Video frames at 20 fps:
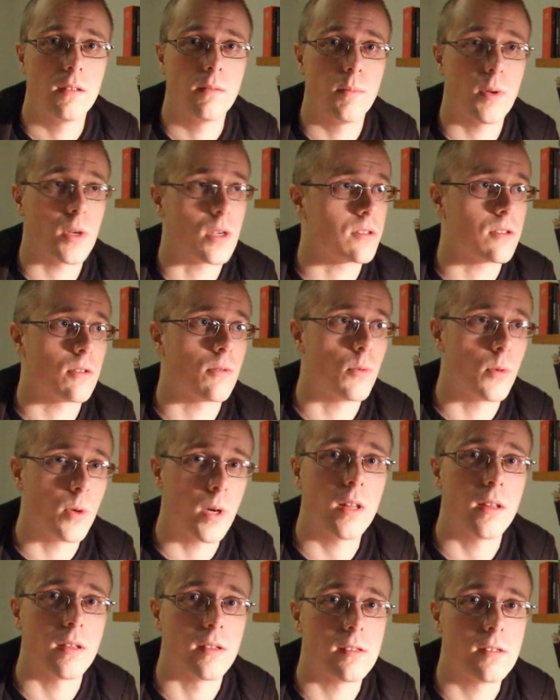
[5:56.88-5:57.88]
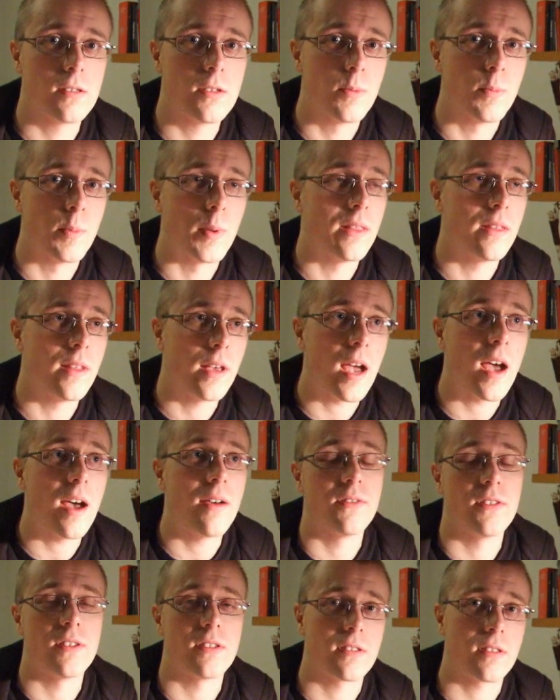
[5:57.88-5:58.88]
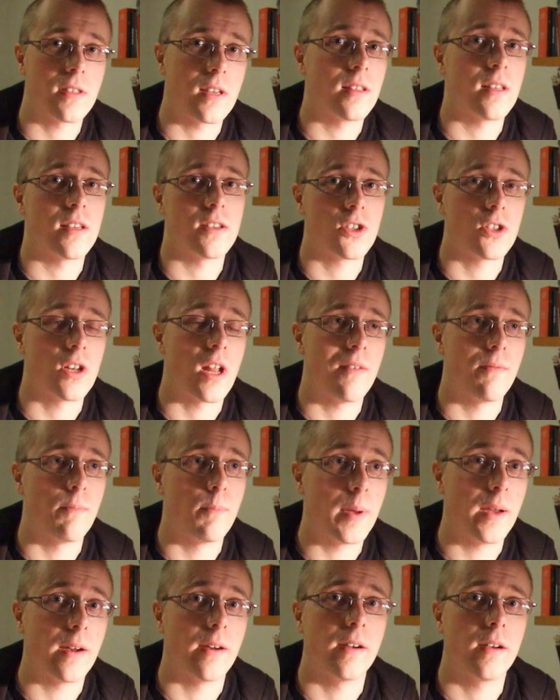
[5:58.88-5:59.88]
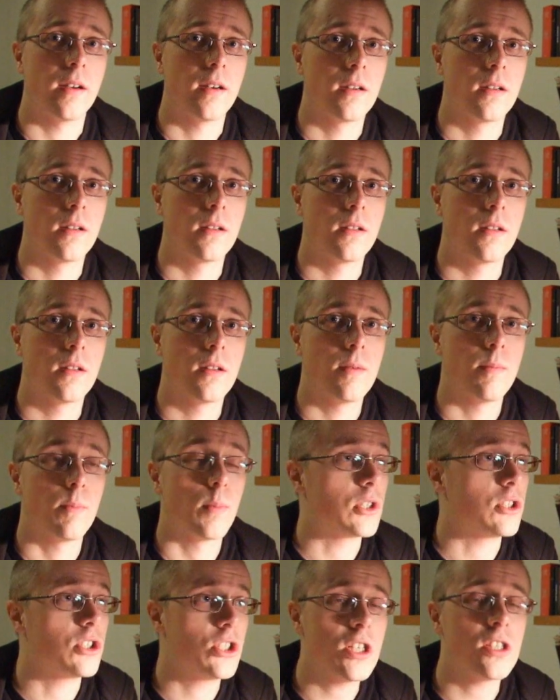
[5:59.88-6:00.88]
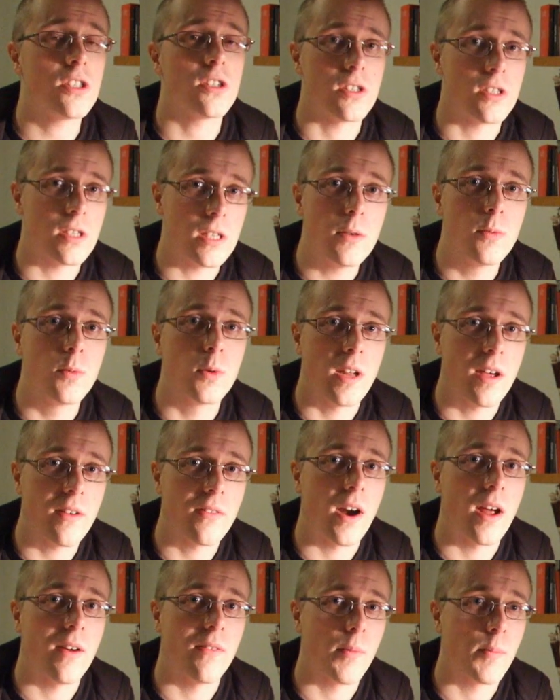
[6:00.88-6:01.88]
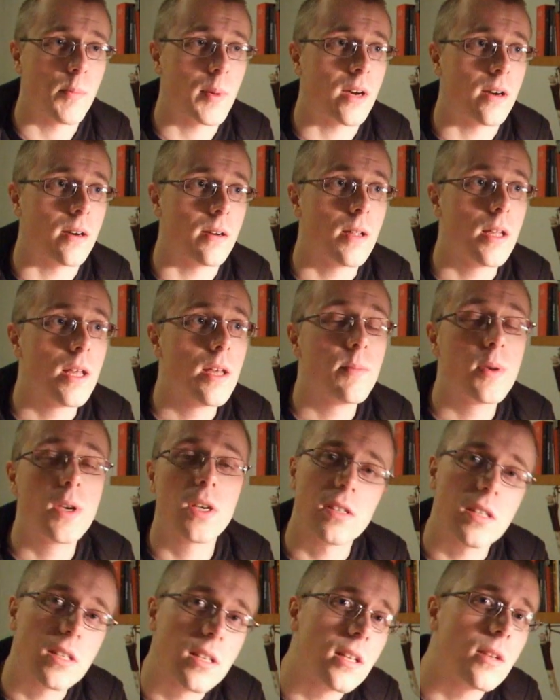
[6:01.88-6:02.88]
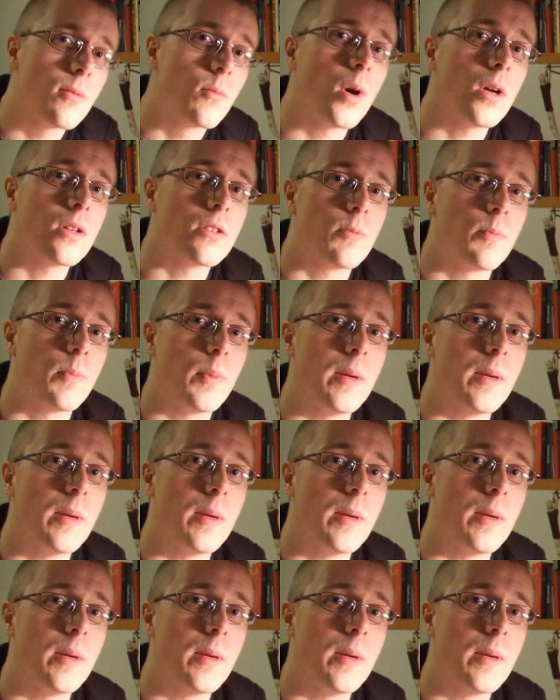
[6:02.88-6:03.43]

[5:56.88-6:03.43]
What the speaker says: because they're really stupid. They have this thing, they should have beard. But Jesus, he would never have a beard, because he didn't want